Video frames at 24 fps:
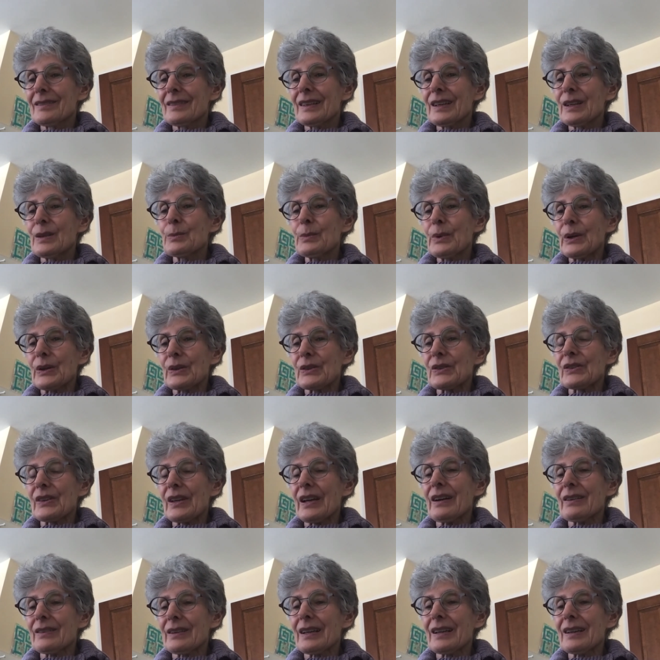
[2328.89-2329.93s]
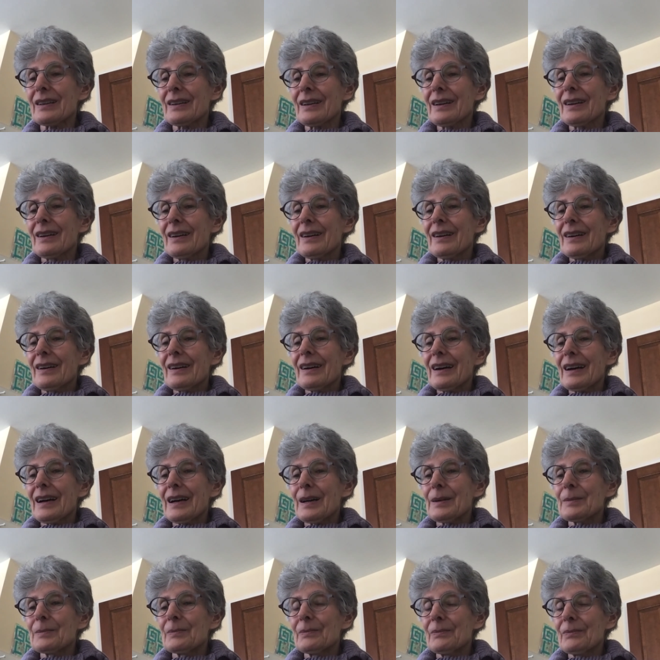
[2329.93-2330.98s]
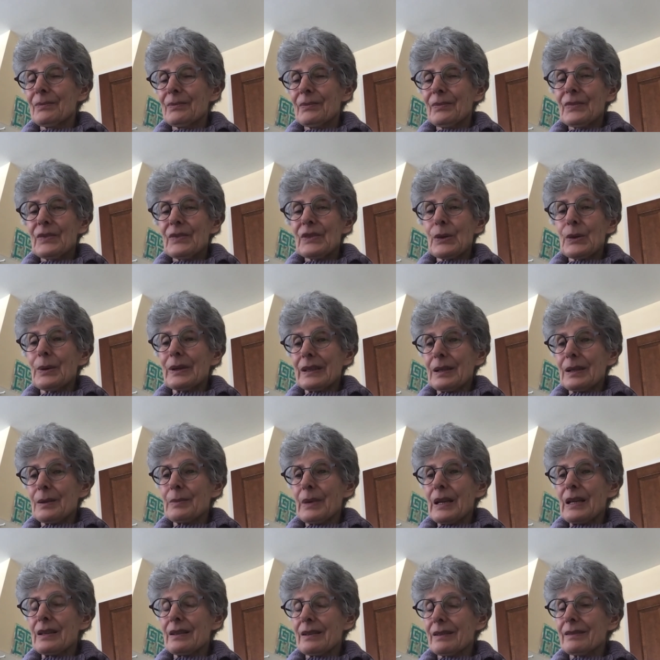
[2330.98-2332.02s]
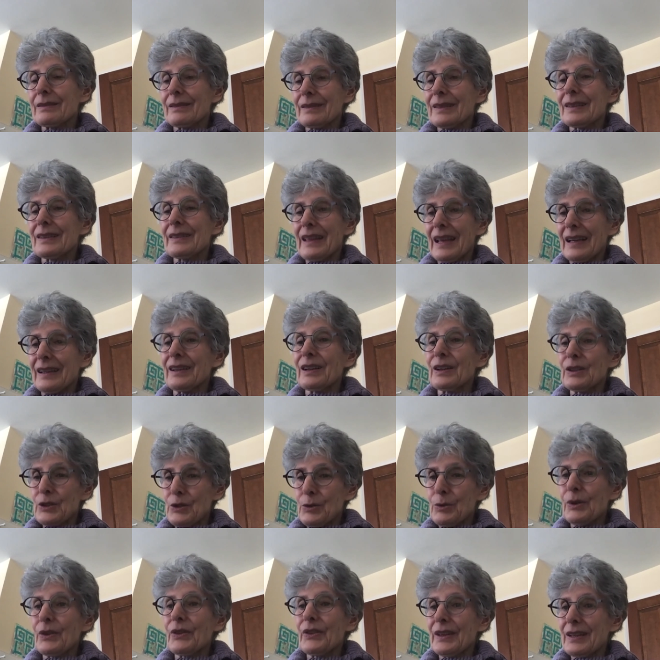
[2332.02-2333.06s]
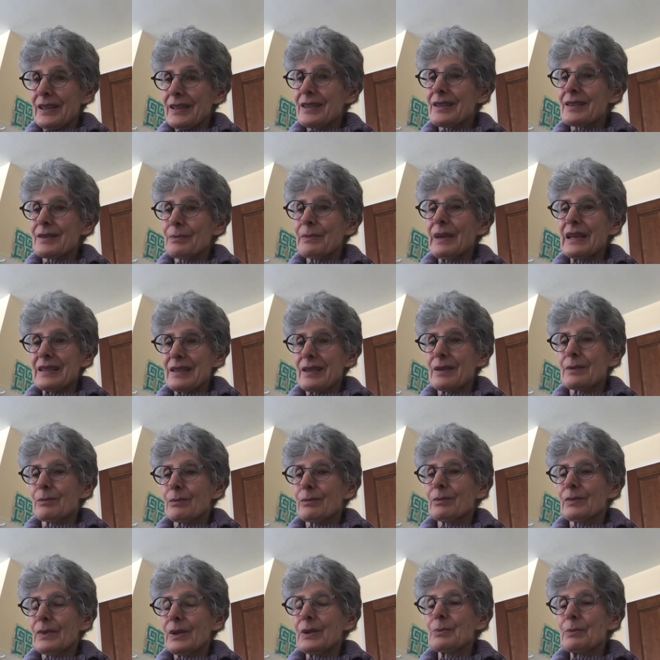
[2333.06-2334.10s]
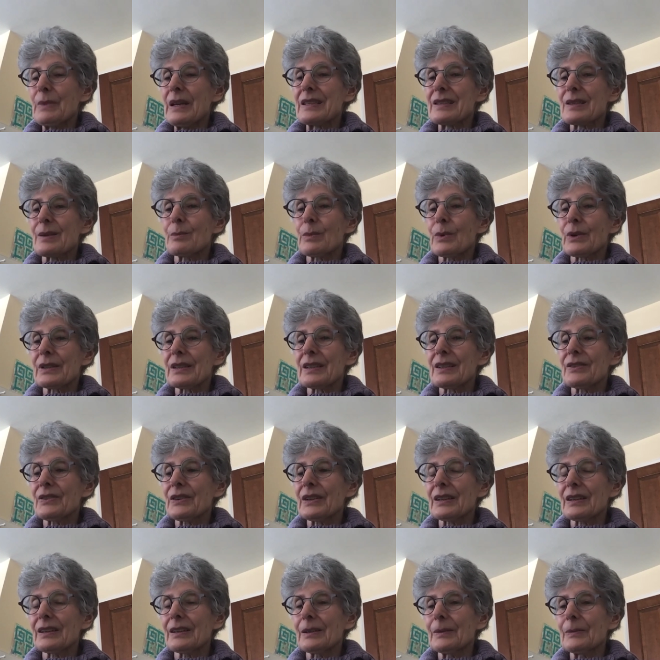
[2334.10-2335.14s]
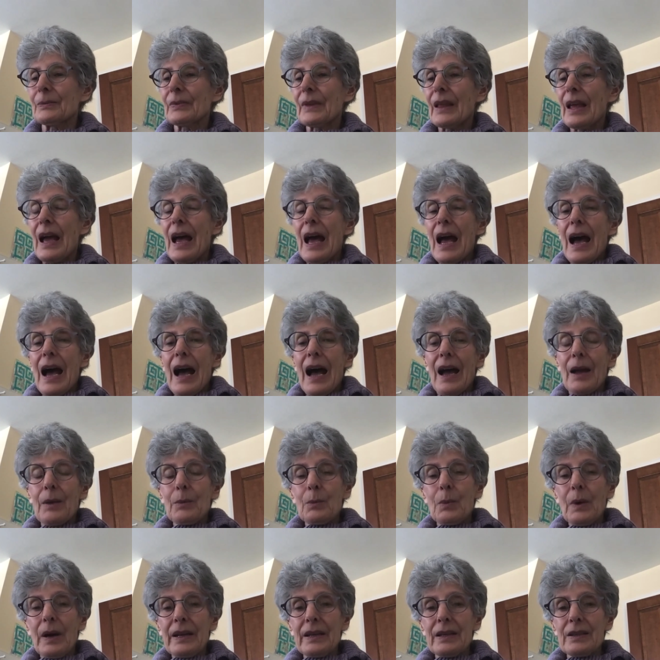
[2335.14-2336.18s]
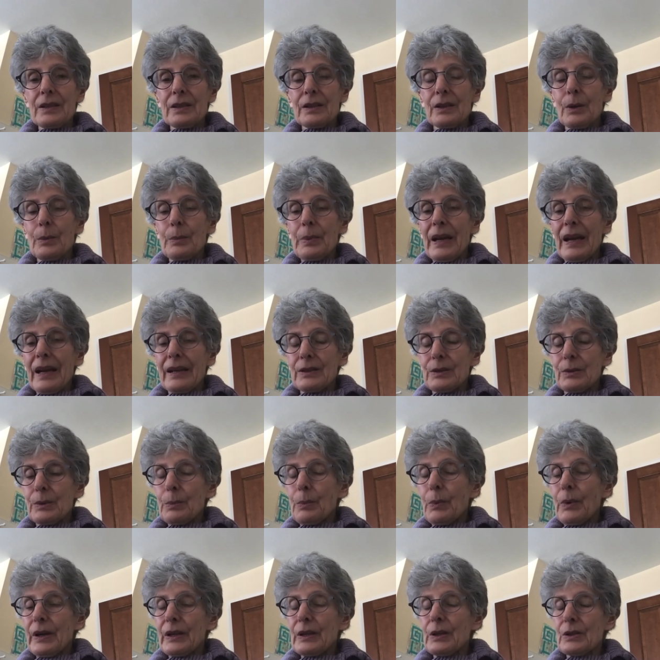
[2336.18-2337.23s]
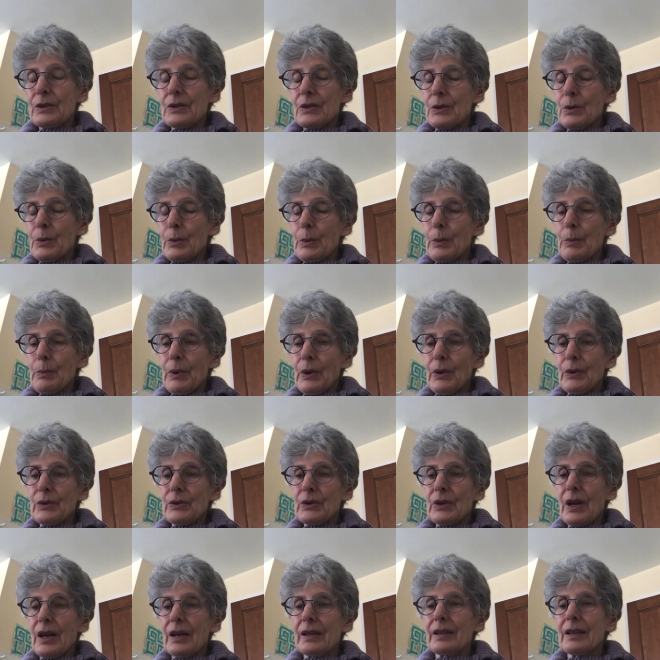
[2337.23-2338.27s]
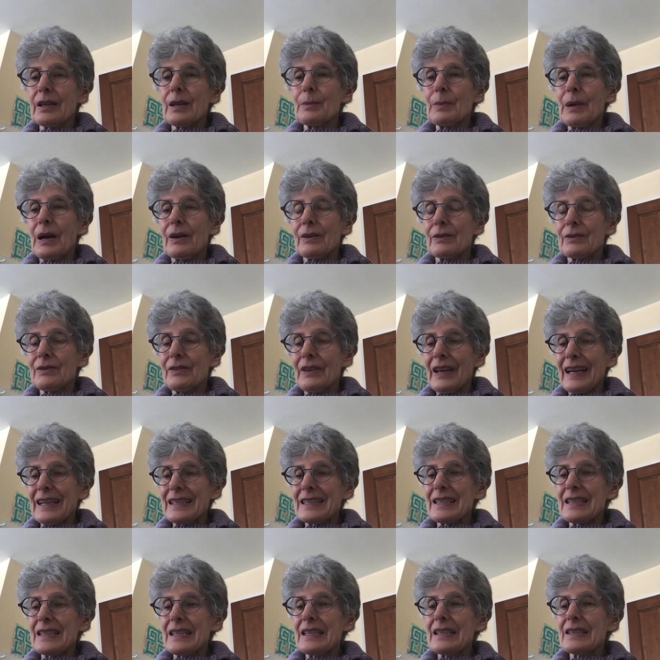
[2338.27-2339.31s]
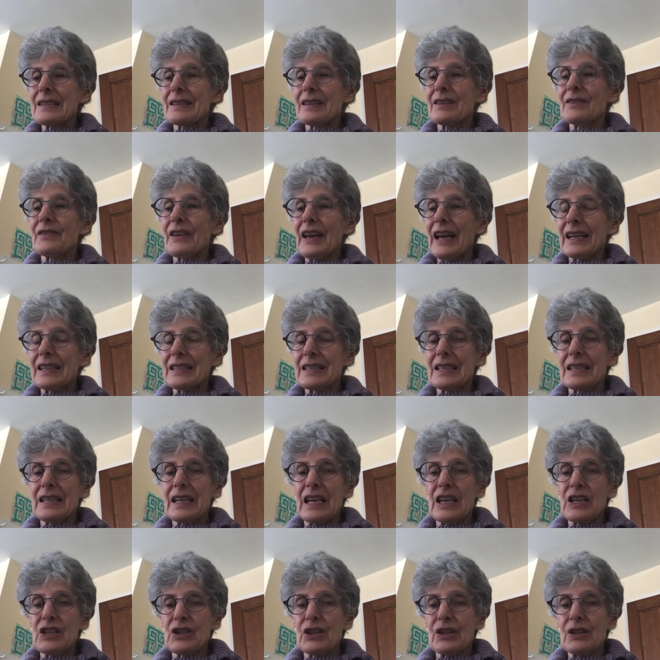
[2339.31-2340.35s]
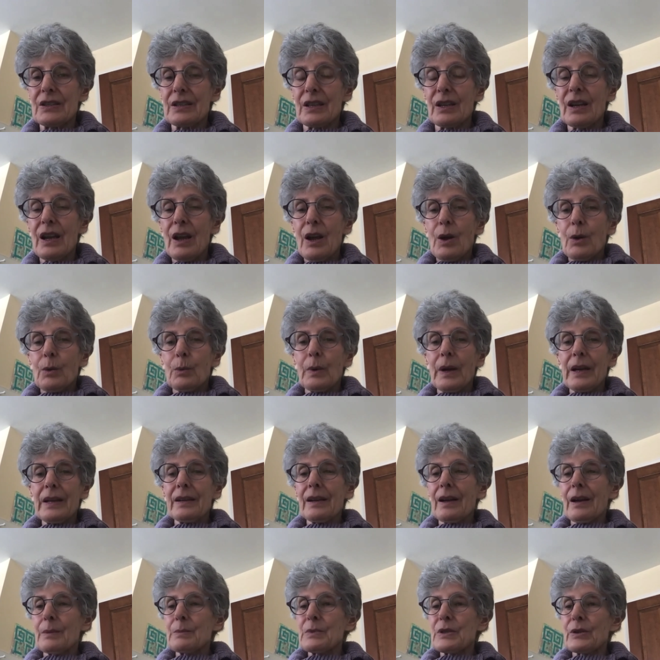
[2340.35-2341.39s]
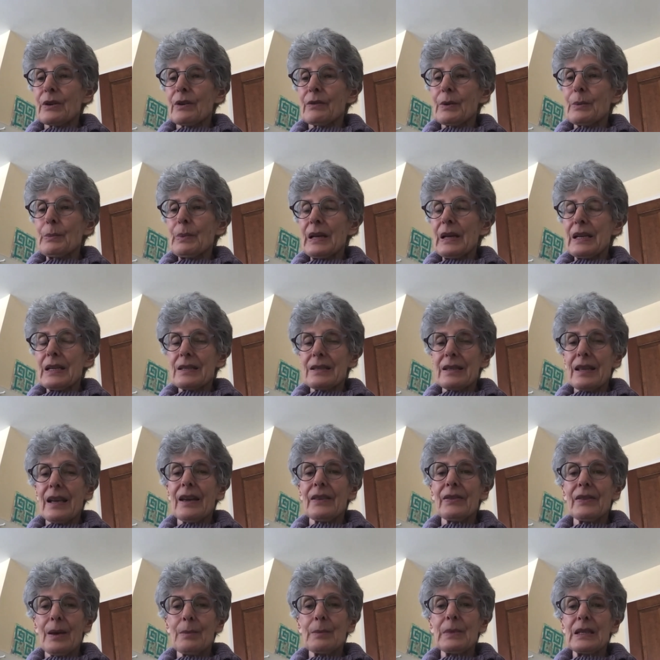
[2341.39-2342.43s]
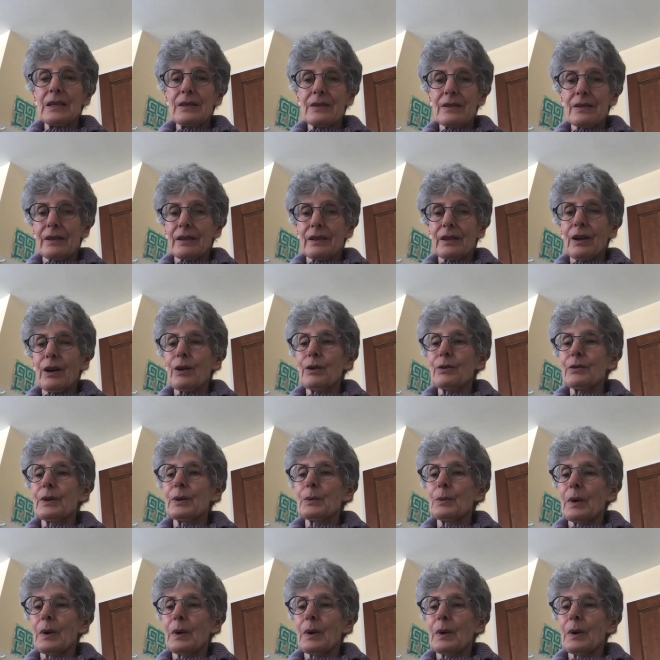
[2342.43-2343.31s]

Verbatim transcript: in Berks County. Um, so it can make that cultural thing is makes it, it makes it more difficult. I wanted to go back to a point because you were both talking about vaccines and vaccinations. And right now, I'm sure everybody's head that means the COVID